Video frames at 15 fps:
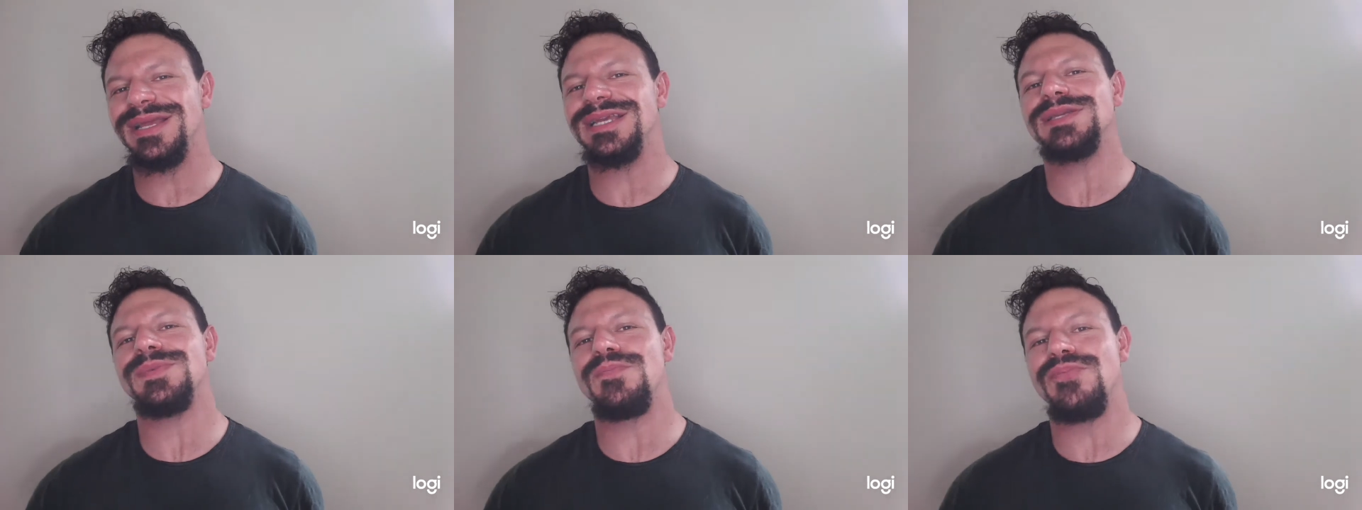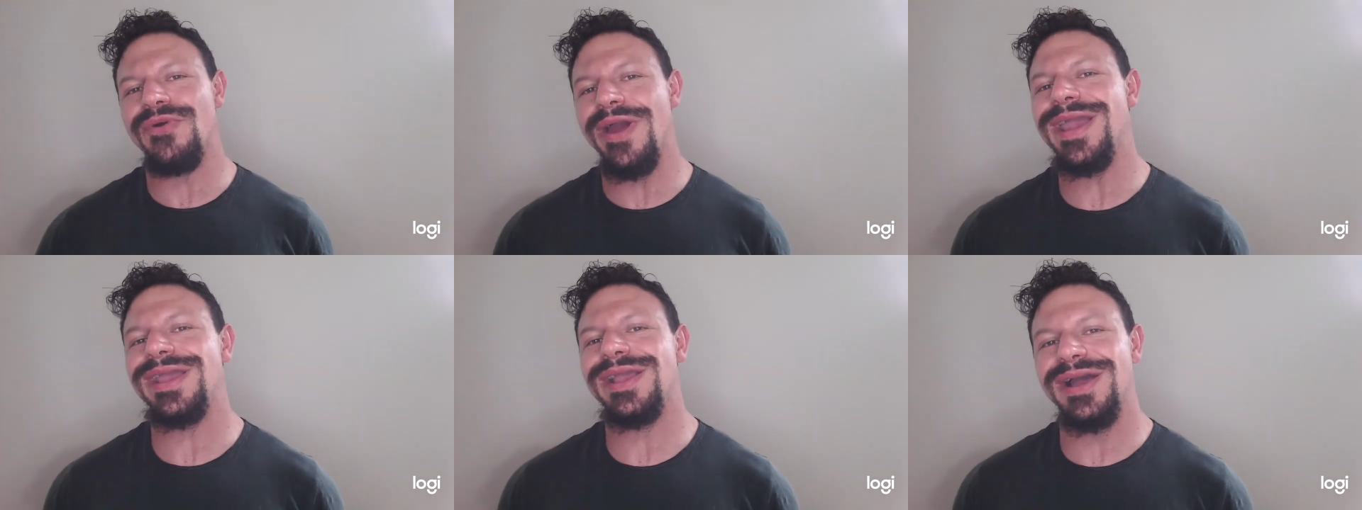It's a
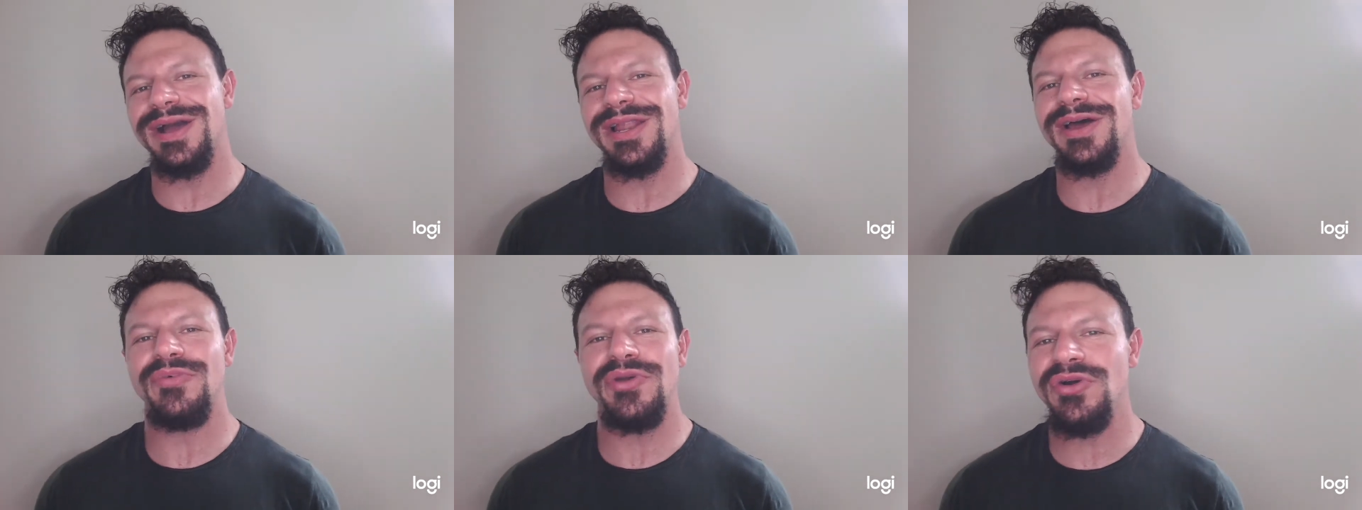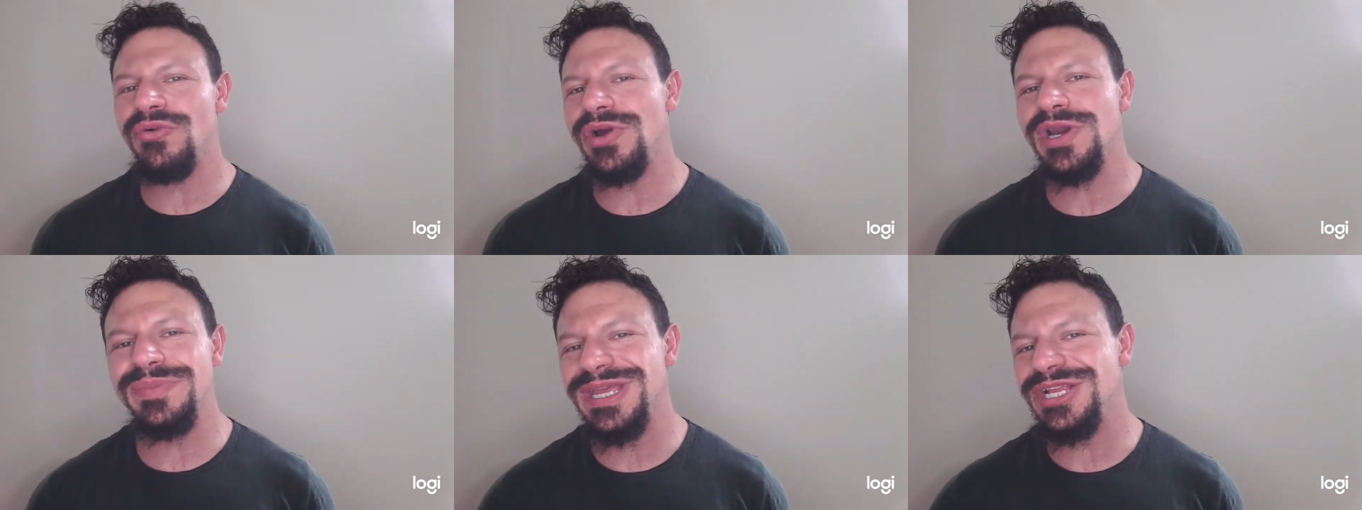bright color. We all
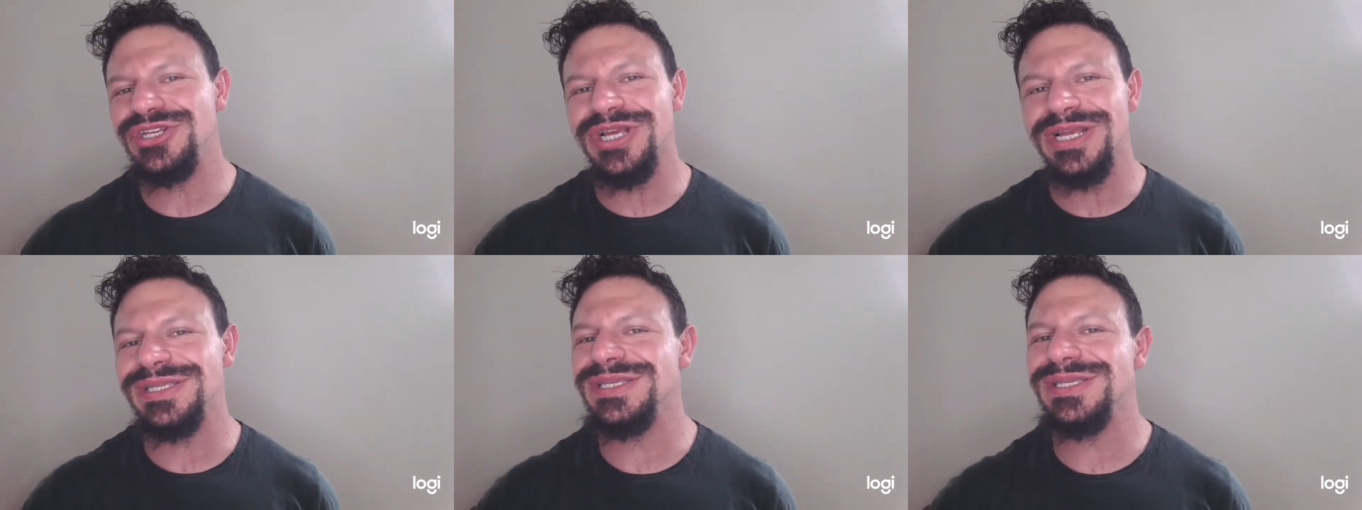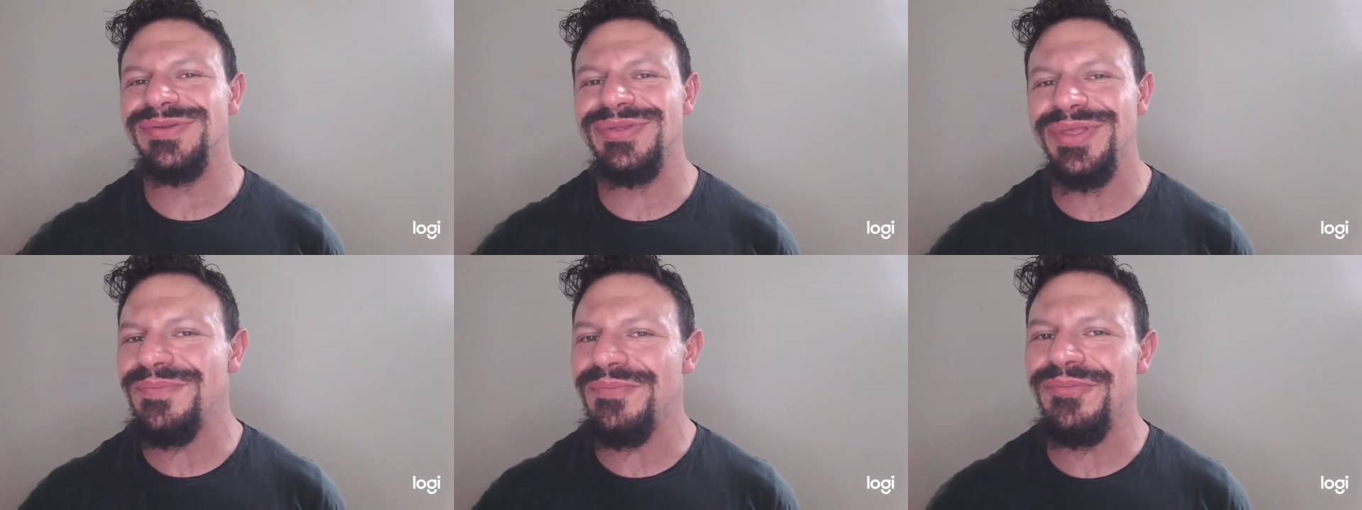want to be injecting
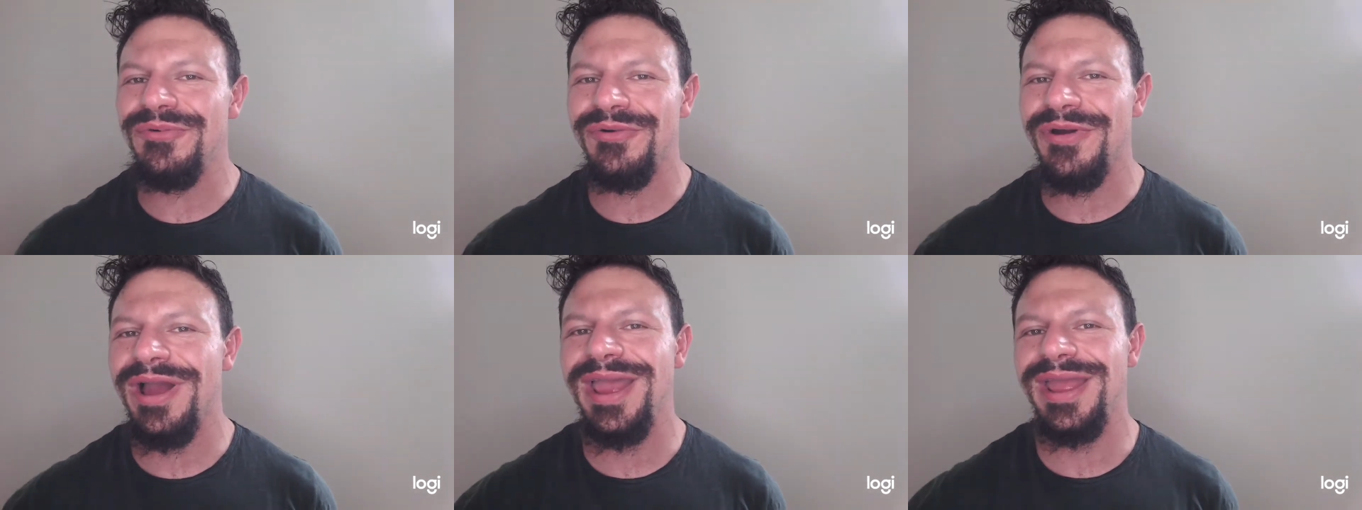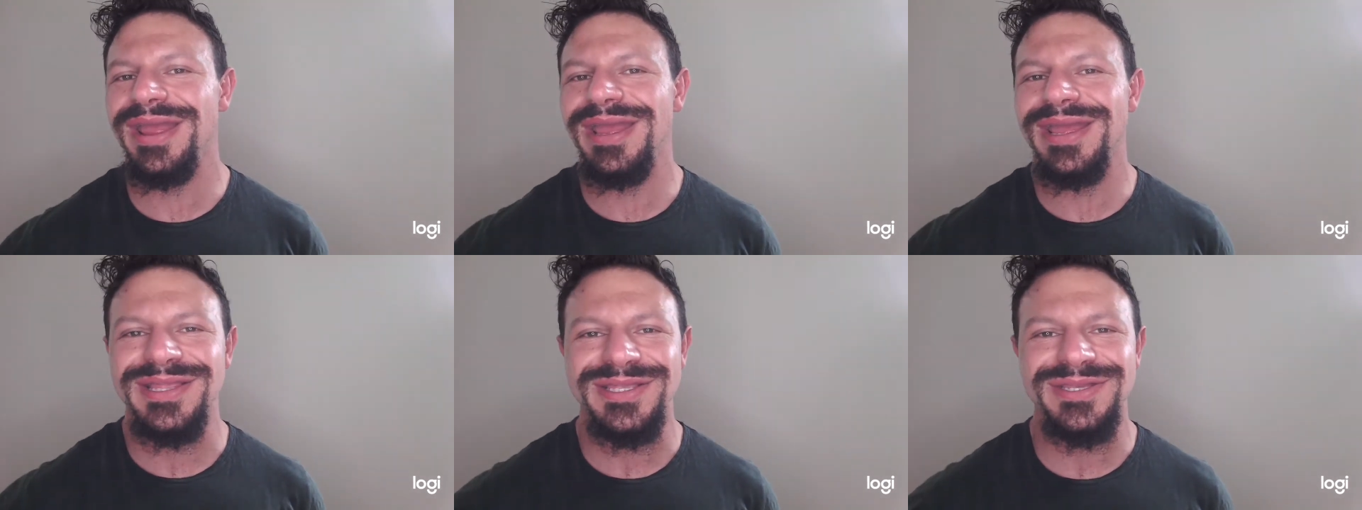something
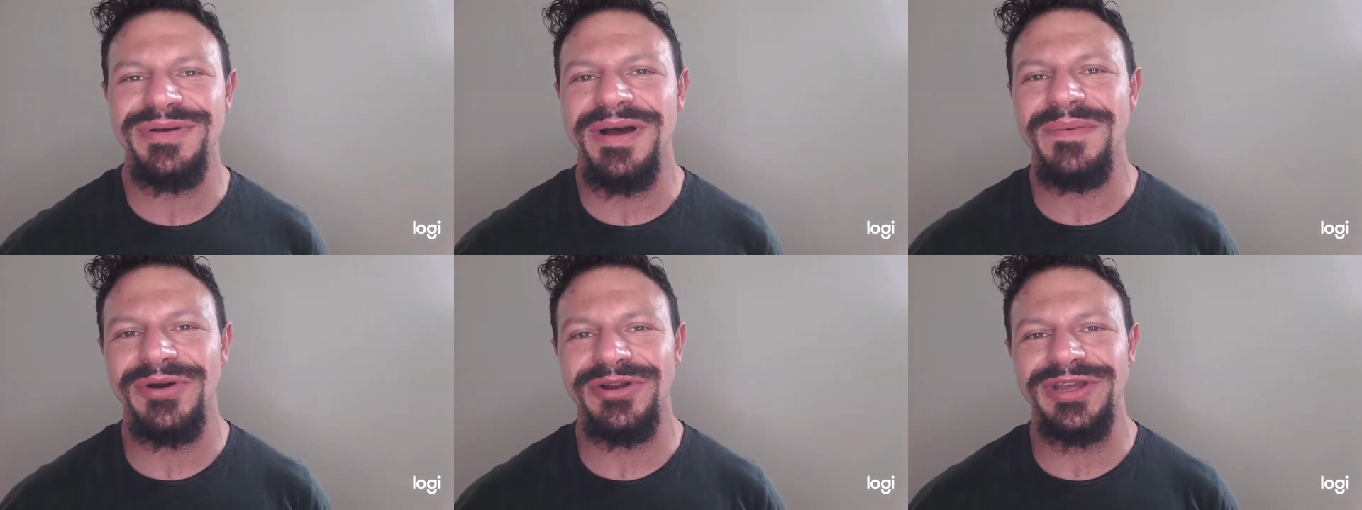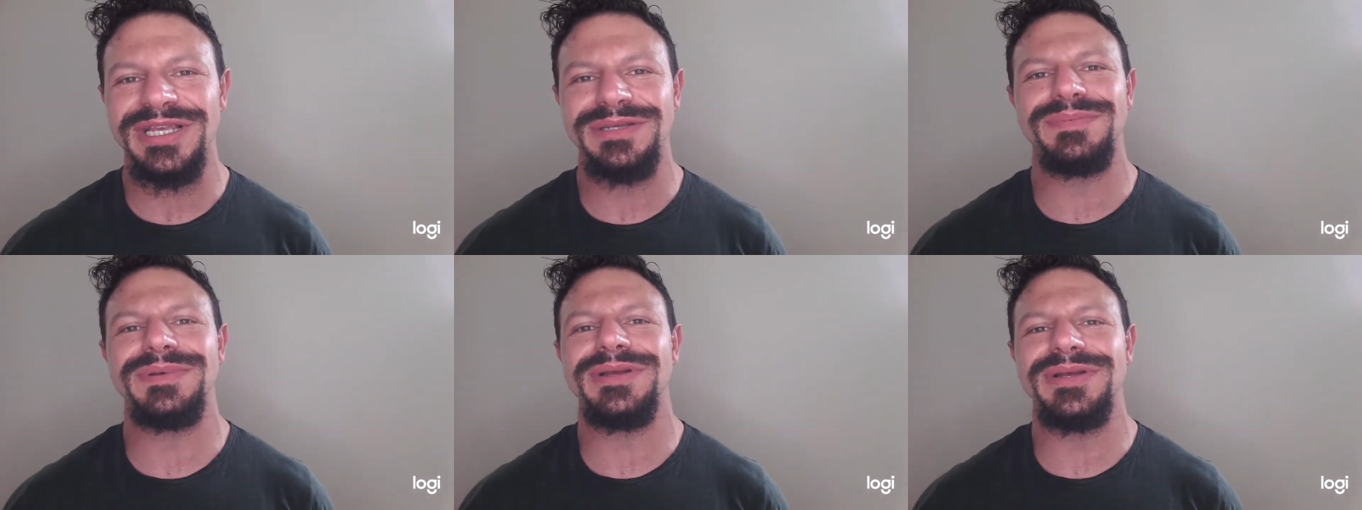bright into our
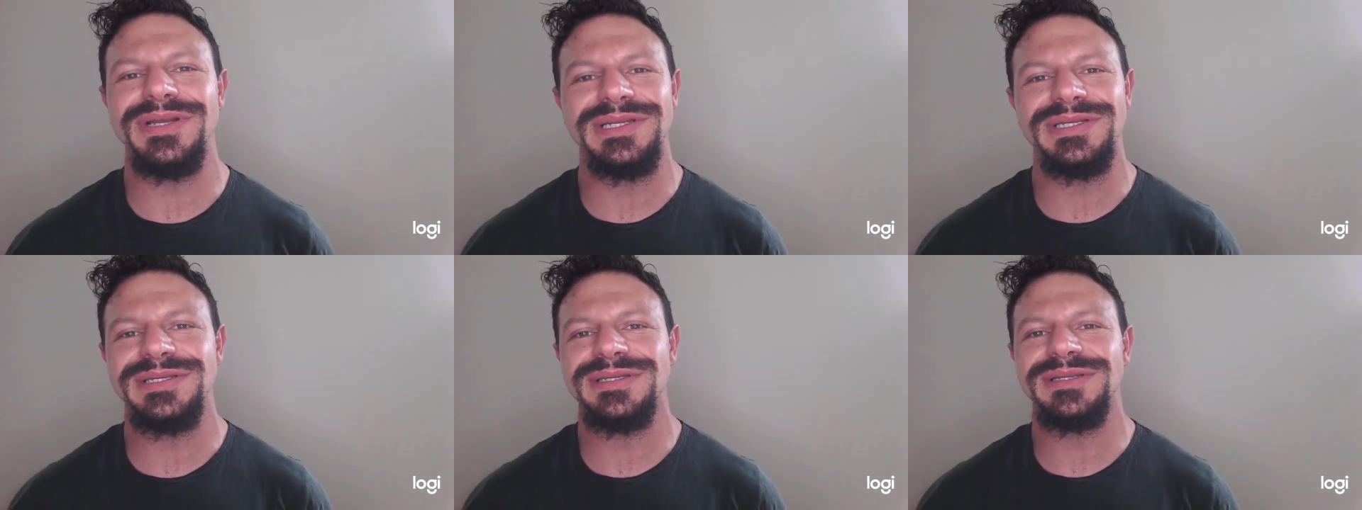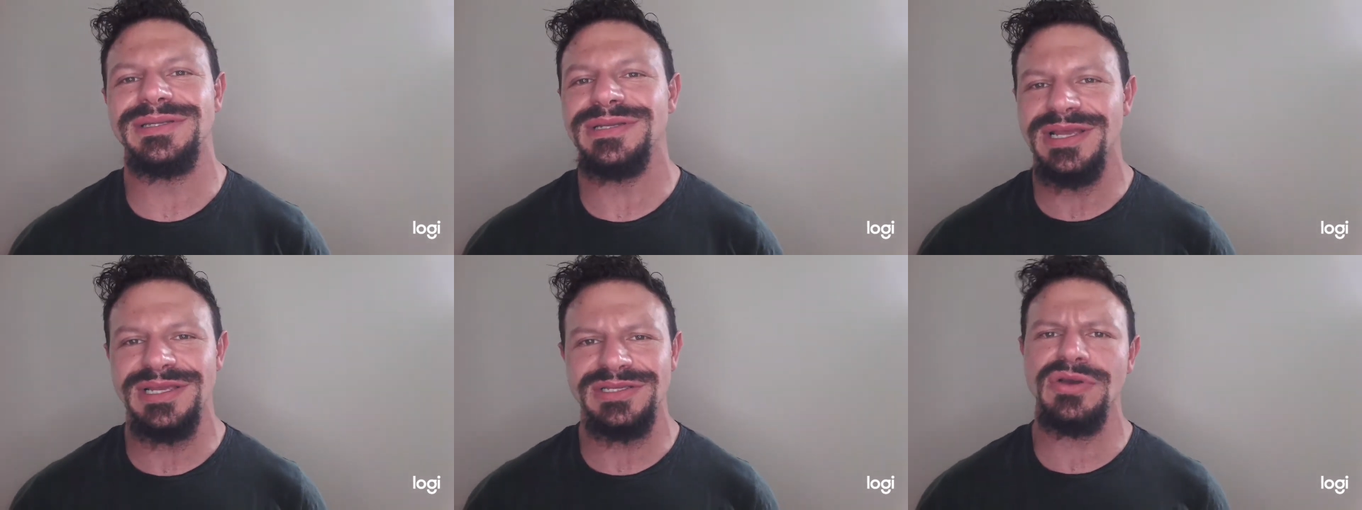bodies because
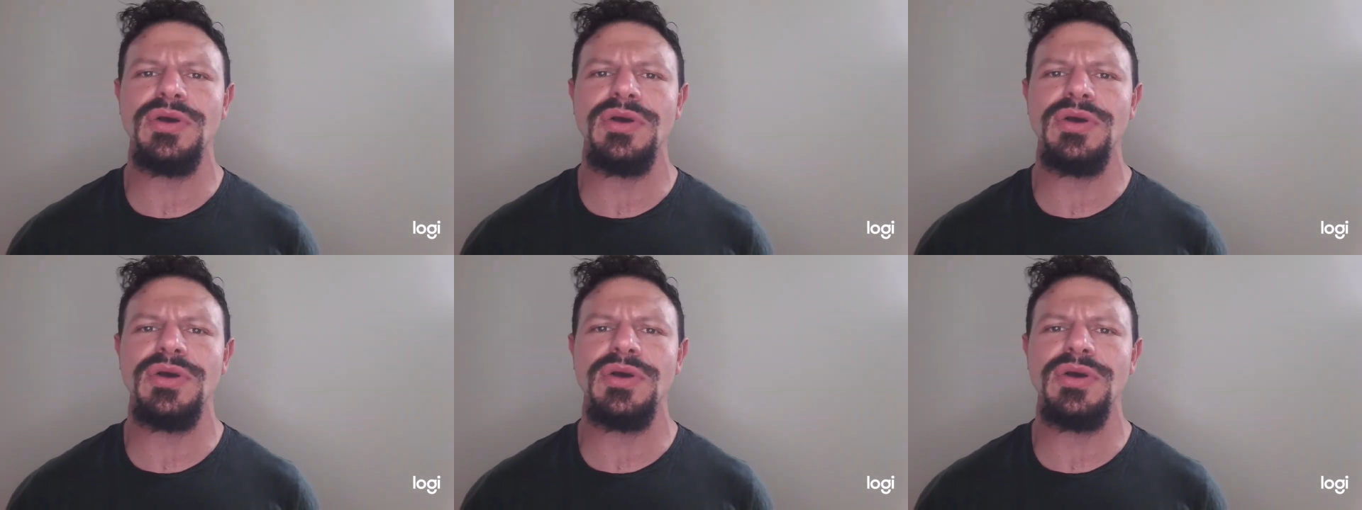it's